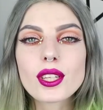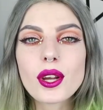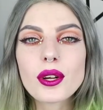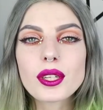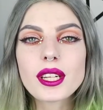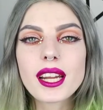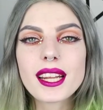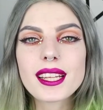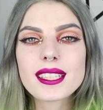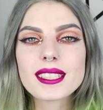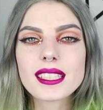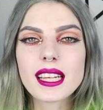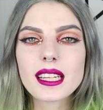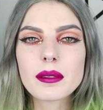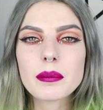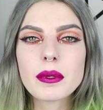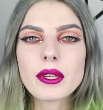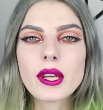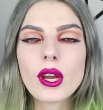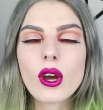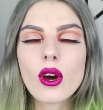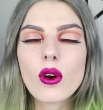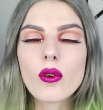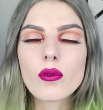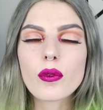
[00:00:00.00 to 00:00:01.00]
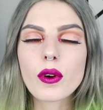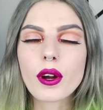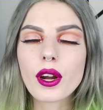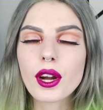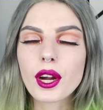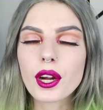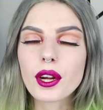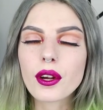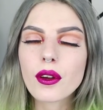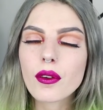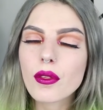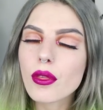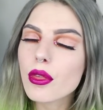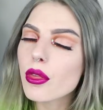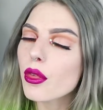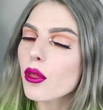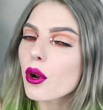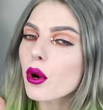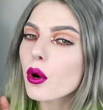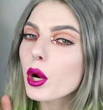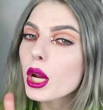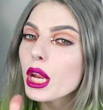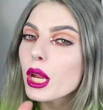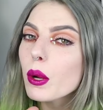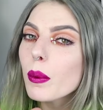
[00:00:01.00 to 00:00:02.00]
So they sent me over
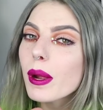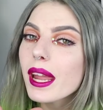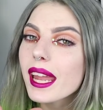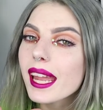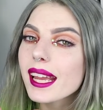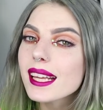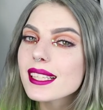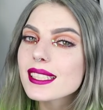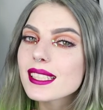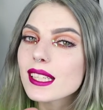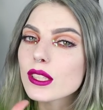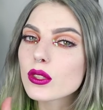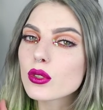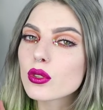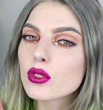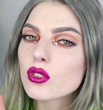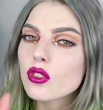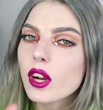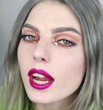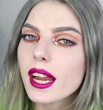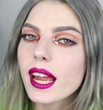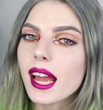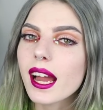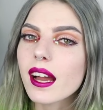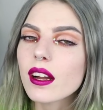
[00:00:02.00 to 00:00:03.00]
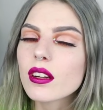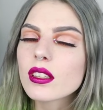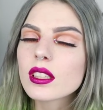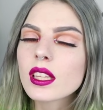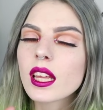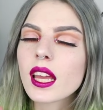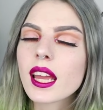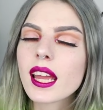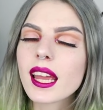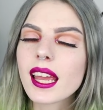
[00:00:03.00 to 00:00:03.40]
3 wigs to try out